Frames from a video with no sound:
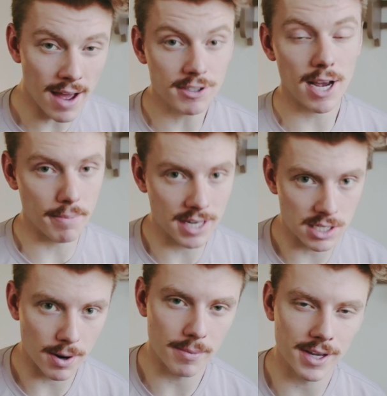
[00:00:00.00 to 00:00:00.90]
Japanese
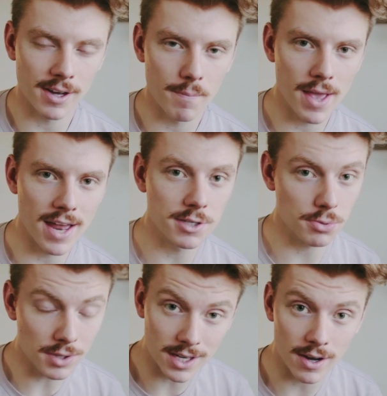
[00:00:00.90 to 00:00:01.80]
barbecue and it's
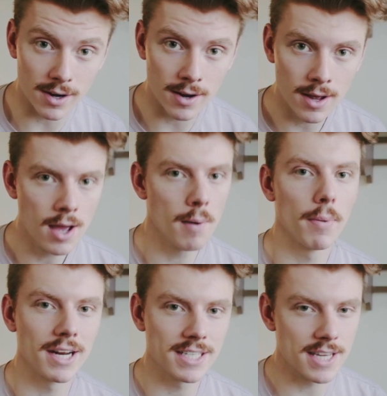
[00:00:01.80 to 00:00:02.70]
really good,
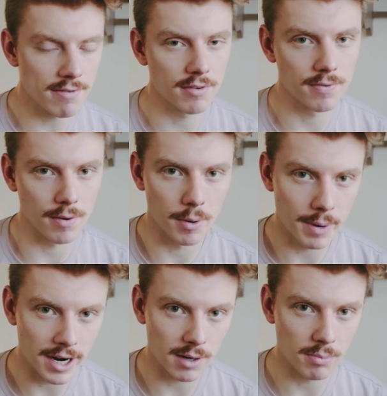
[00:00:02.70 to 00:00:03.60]
but it's different from
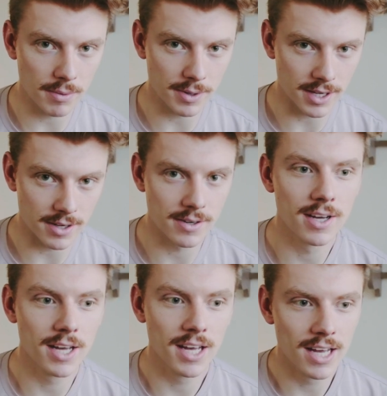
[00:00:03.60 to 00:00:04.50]
American barbecue.
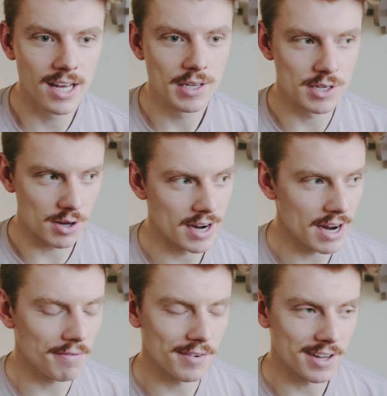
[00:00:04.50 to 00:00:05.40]
So I
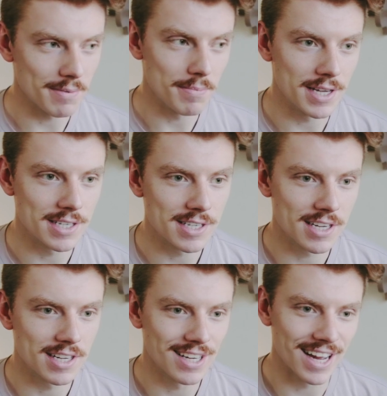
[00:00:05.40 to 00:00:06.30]
definitely missed
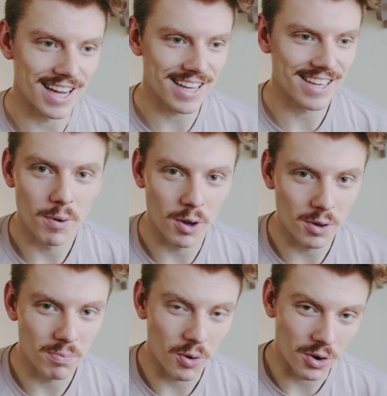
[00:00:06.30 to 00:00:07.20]
like
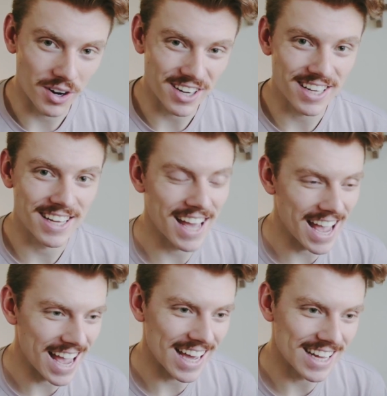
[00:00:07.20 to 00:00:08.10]
pulled pork
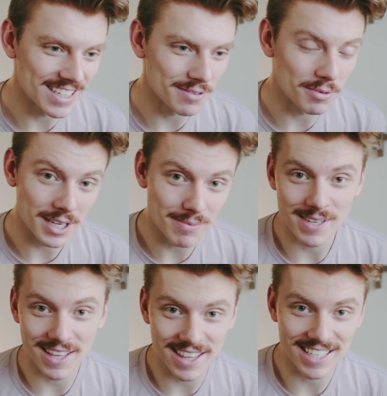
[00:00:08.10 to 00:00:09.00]
and ribs
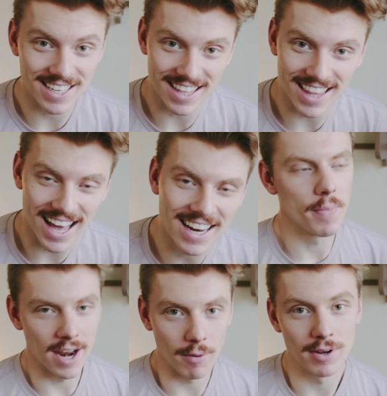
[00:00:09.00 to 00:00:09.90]
and things like that.
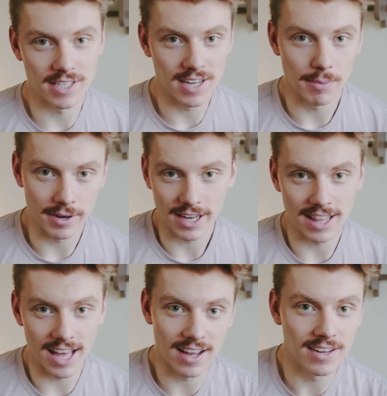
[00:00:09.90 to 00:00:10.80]
And I wasn't able to get
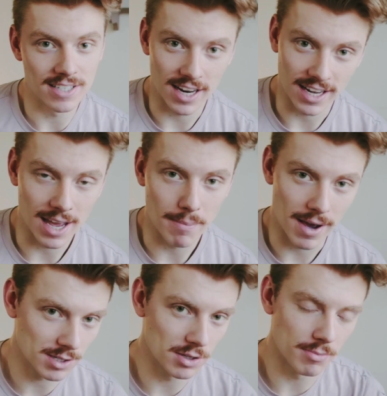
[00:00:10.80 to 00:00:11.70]
that until I came
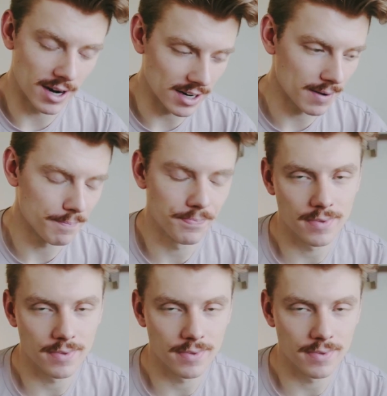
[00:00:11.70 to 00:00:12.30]
back to America.